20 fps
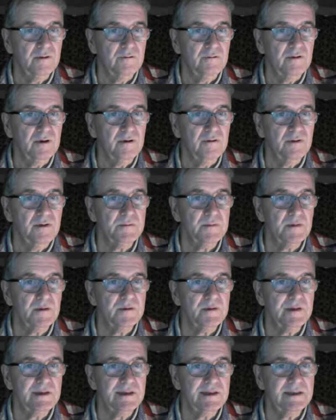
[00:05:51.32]

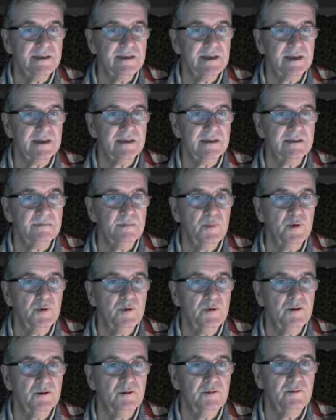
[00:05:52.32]
corresponds to
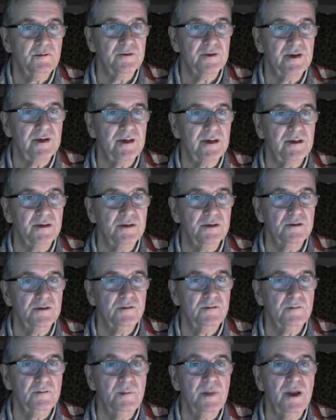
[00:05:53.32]

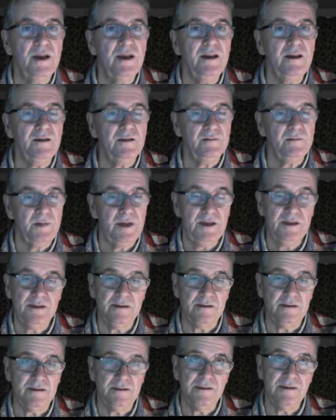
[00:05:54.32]
6.32 billion
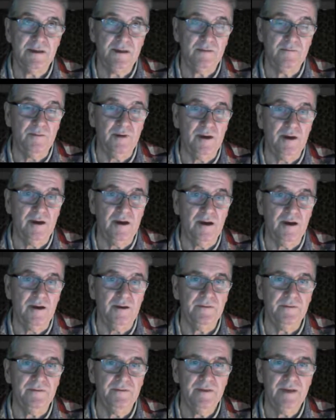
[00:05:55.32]
meters in real
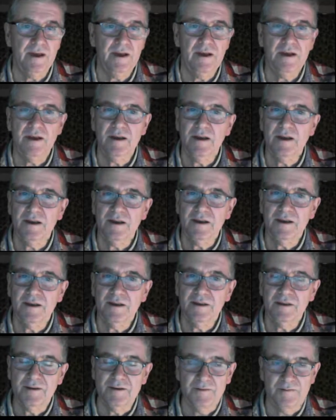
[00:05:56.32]
life.
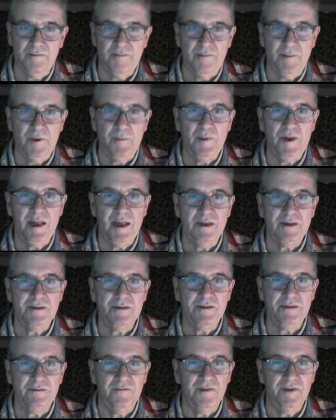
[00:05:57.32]
Maybe that's
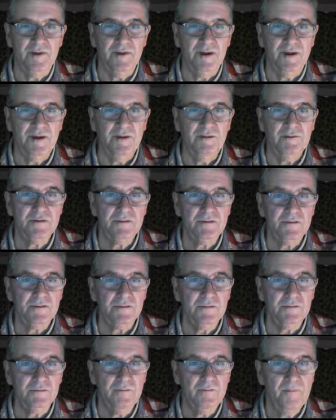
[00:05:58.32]
not very
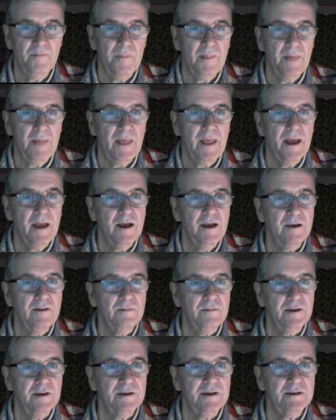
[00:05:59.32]
useful,
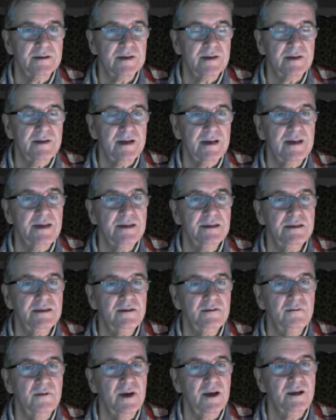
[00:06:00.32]
but there's an easier
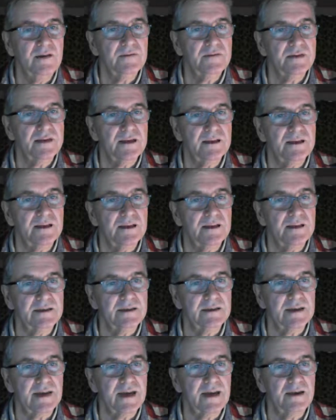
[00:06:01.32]
way of setting the
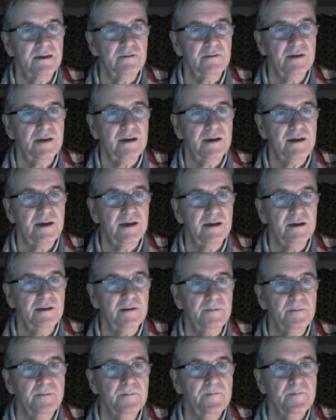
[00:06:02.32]
scale. Here
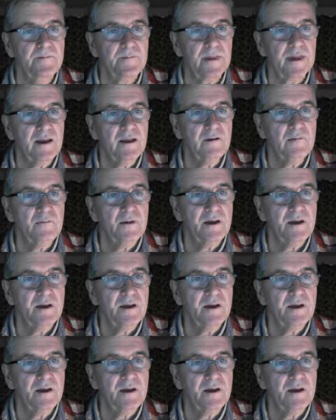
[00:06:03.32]
we